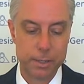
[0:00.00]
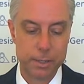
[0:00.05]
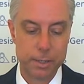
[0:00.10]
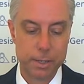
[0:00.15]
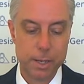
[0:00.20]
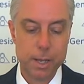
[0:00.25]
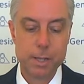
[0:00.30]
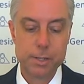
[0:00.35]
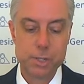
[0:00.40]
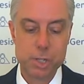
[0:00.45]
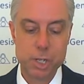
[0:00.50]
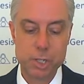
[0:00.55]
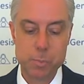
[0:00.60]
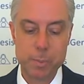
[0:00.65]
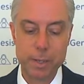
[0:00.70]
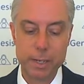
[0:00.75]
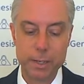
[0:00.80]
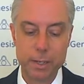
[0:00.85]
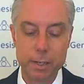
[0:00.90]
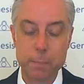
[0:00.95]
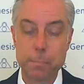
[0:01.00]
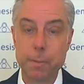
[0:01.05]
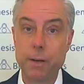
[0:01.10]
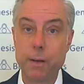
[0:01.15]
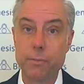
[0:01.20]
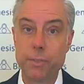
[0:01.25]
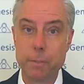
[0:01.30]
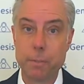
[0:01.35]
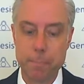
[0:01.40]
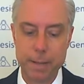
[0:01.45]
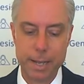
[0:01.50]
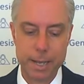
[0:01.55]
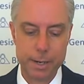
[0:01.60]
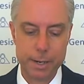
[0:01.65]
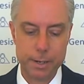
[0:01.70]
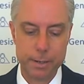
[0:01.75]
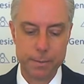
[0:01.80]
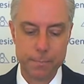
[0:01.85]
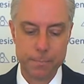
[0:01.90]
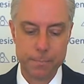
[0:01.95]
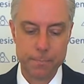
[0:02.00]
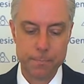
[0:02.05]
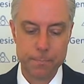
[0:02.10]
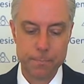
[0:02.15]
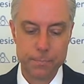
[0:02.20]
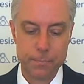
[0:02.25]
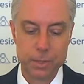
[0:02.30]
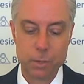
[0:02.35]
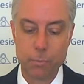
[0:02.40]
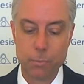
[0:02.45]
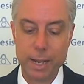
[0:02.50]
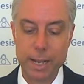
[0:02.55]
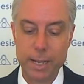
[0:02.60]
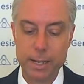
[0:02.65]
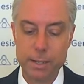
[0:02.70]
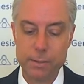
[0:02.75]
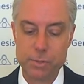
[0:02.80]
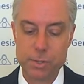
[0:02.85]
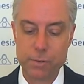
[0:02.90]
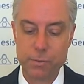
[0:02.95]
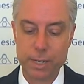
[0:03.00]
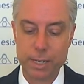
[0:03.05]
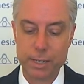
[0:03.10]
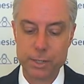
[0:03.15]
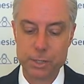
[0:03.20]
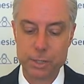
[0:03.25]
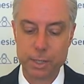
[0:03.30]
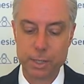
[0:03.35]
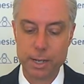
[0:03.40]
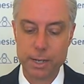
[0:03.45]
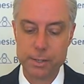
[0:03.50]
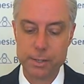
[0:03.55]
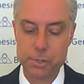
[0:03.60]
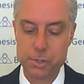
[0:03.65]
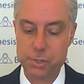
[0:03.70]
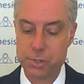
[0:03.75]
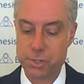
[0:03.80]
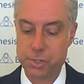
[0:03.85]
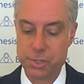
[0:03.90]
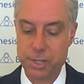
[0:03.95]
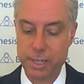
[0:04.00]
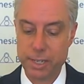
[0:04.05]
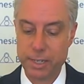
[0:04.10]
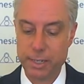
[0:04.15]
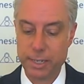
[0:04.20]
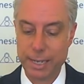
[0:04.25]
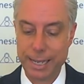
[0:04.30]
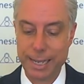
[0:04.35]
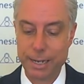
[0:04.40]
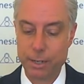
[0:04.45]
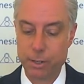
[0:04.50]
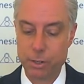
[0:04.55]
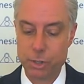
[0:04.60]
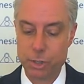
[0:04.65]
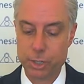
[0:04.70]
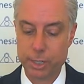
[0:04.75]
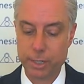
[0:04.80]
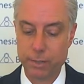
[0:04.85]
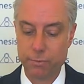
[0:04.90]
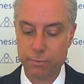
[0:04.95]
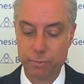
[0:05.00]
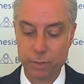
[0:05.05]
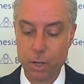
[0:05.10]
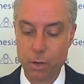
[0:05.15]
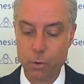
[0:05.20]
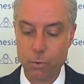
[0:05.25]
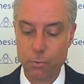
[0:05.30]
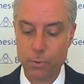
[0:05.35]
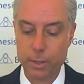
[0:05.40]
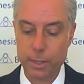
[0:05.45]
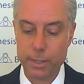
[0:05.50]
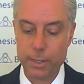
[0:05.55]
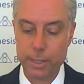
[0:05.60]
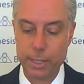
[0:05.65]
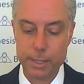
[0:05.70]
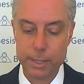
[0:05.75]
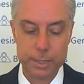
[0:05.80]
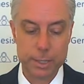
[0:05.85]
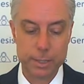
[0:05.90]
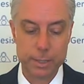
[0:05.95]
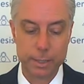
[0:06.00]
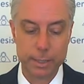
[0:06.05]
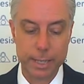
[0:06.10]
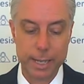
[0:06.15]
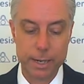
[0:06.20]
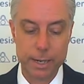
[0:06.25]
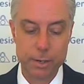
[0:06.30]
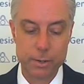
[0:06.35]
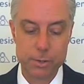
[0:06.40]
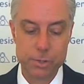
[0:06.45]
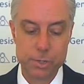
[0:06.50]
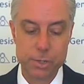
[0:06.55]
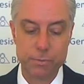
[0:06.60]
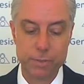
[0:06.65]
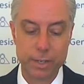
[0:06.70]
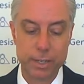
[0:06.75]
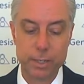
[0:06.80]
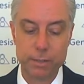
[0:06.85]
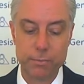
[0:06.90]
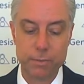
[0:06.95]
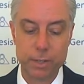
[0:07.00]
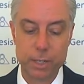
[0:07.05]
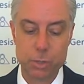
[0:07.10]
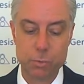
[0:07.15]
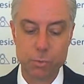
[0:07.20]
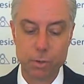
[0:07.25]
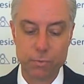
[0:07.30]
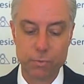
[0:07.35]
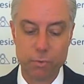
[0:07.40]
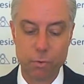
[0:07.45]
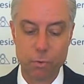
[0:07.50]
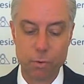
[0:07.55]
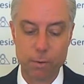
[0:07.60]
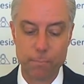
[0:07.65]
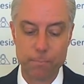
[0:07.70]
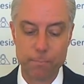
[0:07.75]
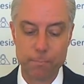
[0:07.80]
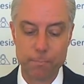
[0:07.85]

Suspended above the bed, the waves of initialized seed energy flow into the layers of individual form,